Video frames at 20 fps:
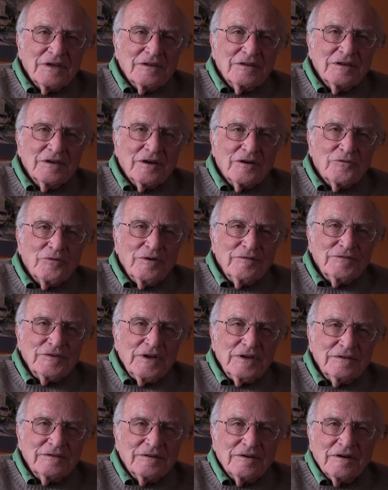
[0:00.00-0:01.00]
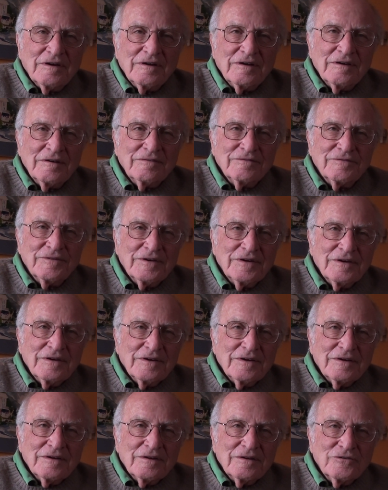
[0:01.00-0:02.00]
the equivalent of
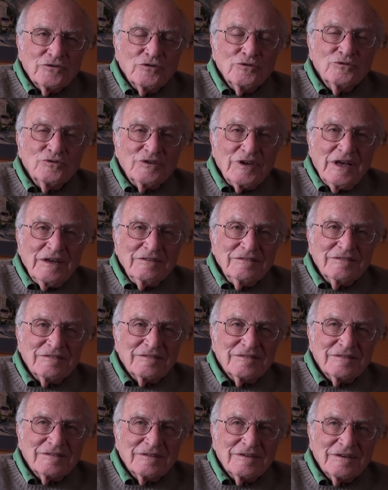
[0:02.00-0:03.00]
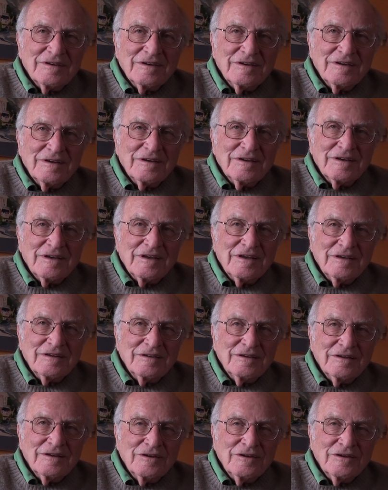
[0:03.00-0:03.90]
2 cents in